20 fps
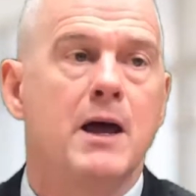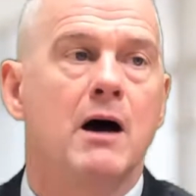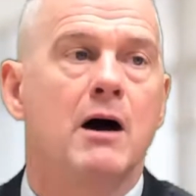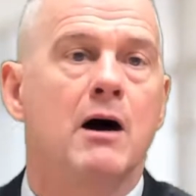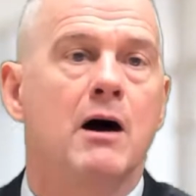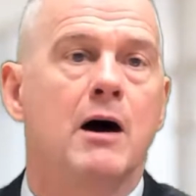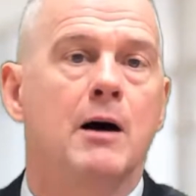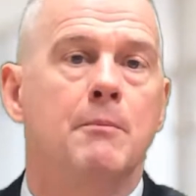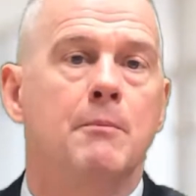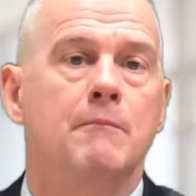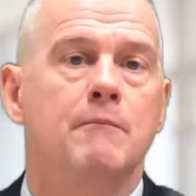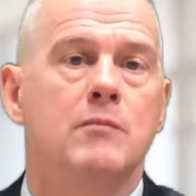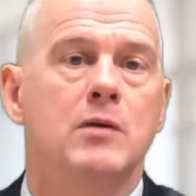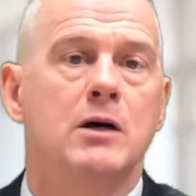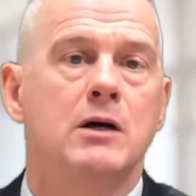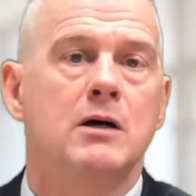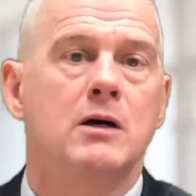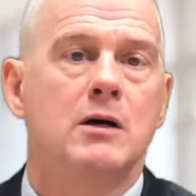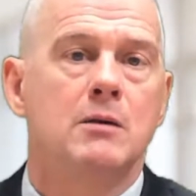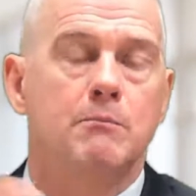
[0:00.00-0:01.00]

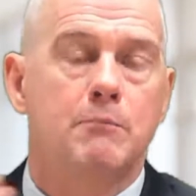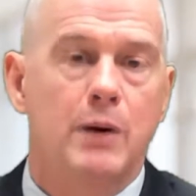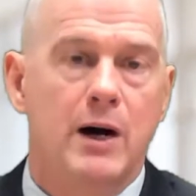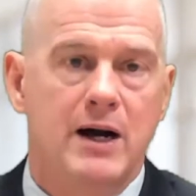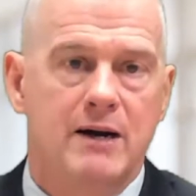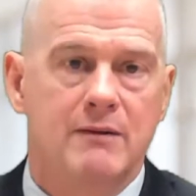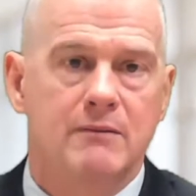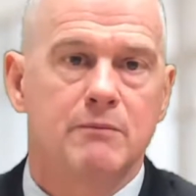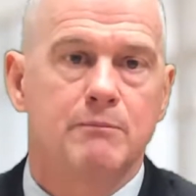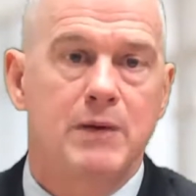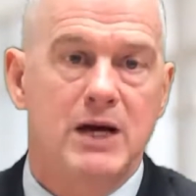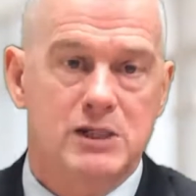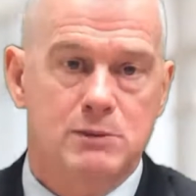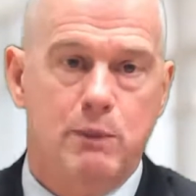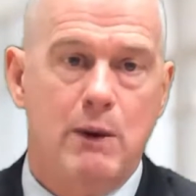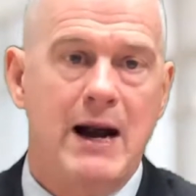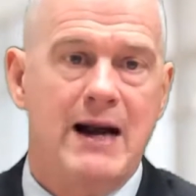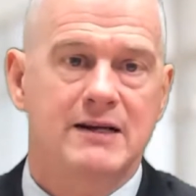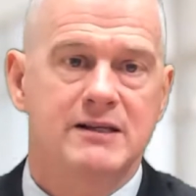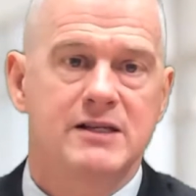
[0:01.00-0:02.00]
But best
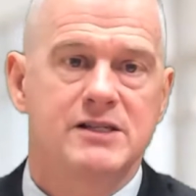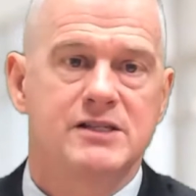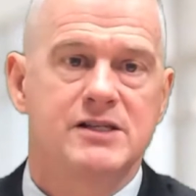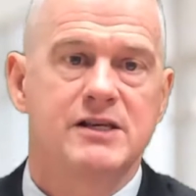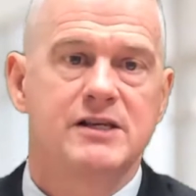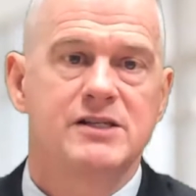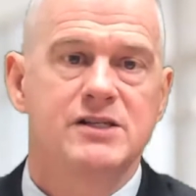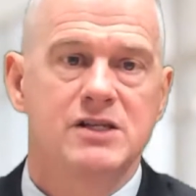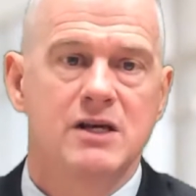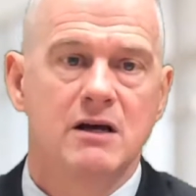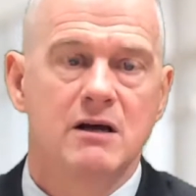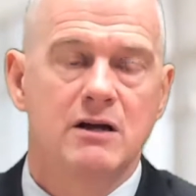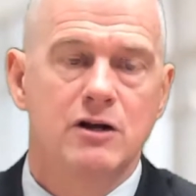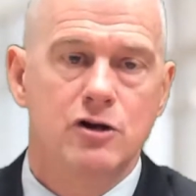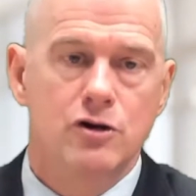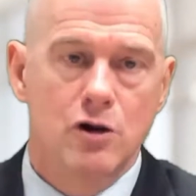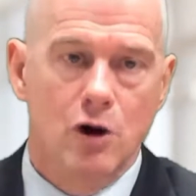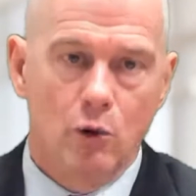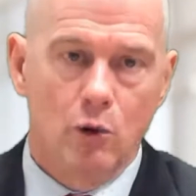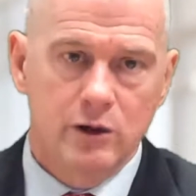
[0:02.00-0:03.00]
practices,
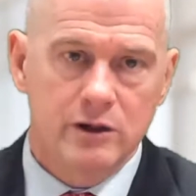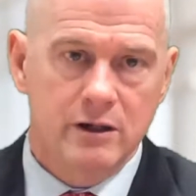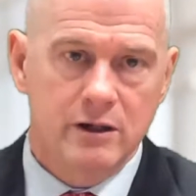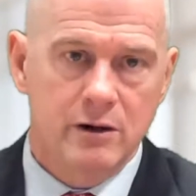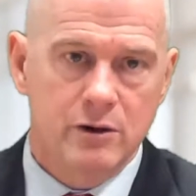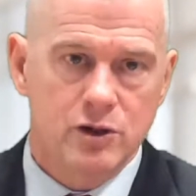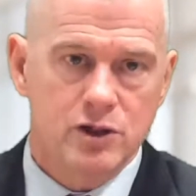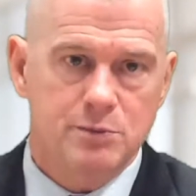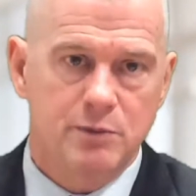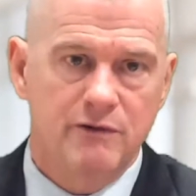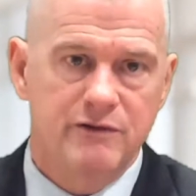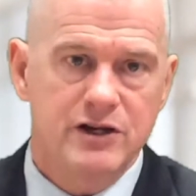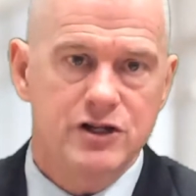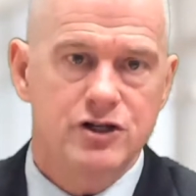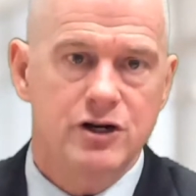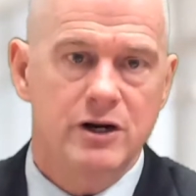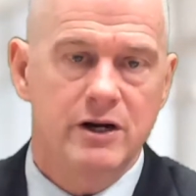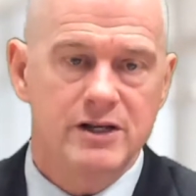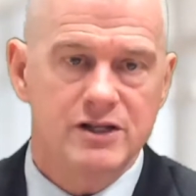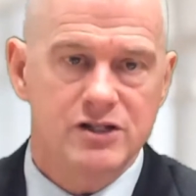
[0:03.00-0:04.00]
know what the notice
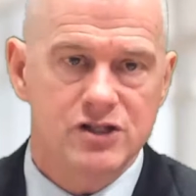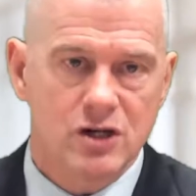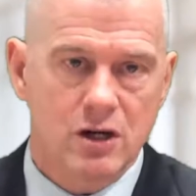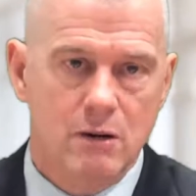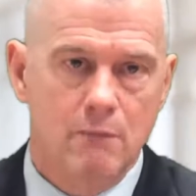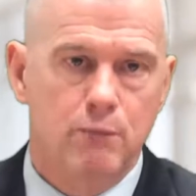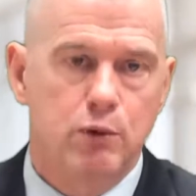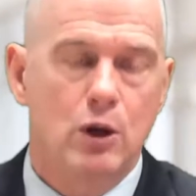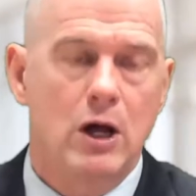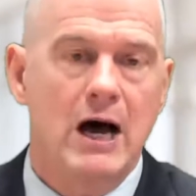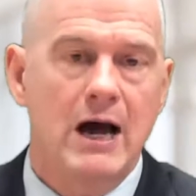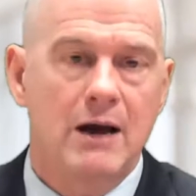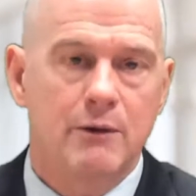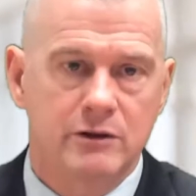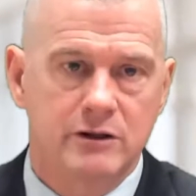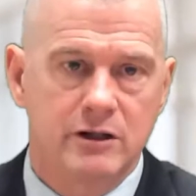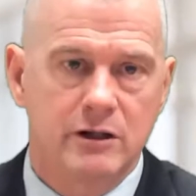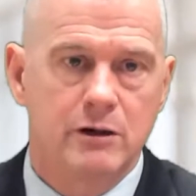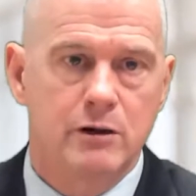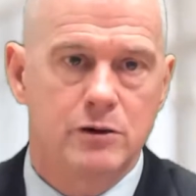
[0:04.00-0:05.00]
provision is, comply with
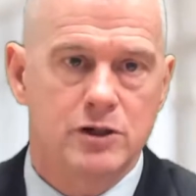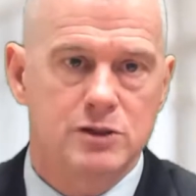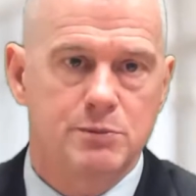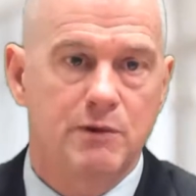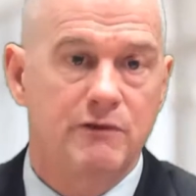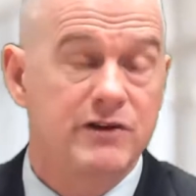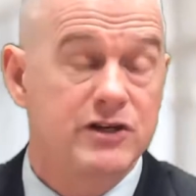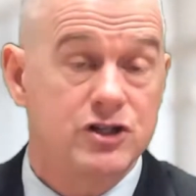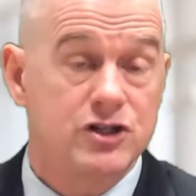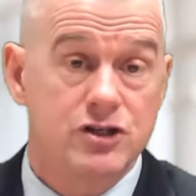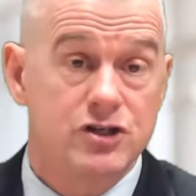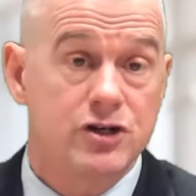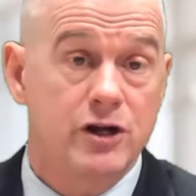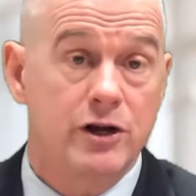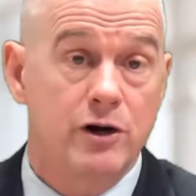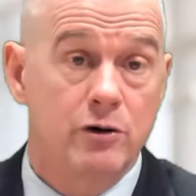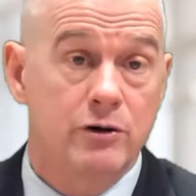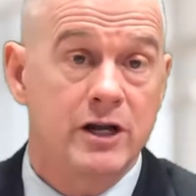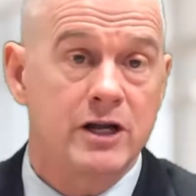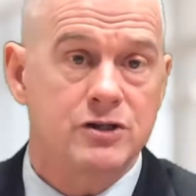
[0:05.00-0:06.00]
the notice provision so you
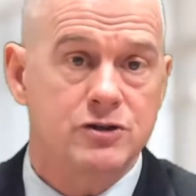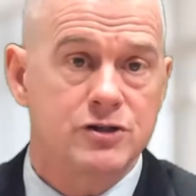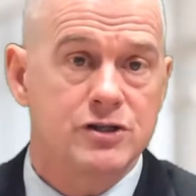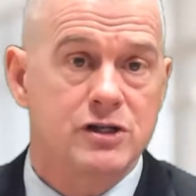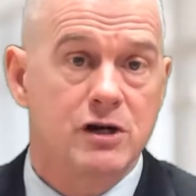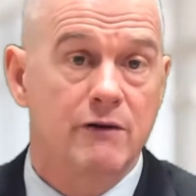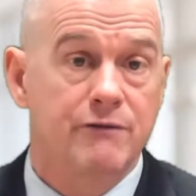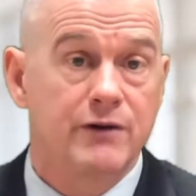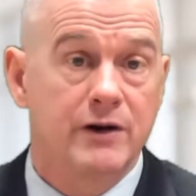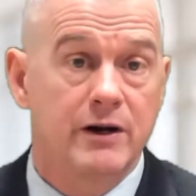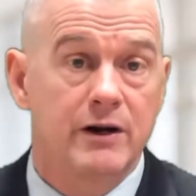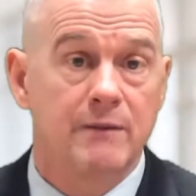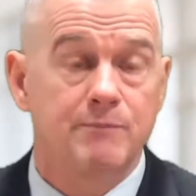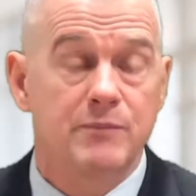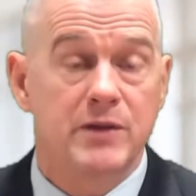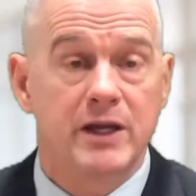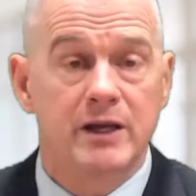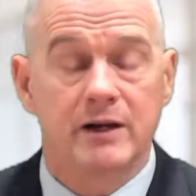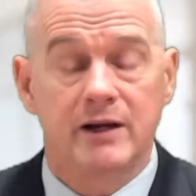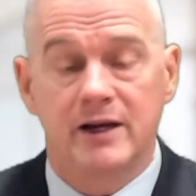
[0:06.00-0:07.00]
don't get yourself in
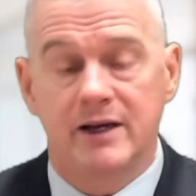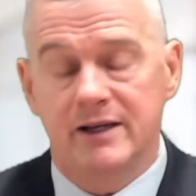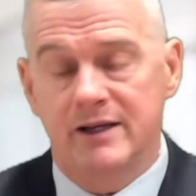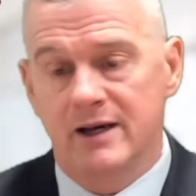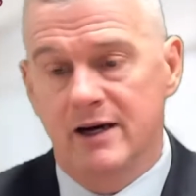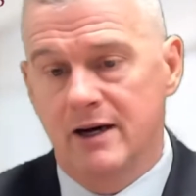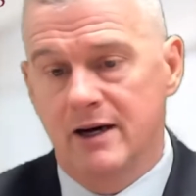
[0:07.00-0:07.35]
a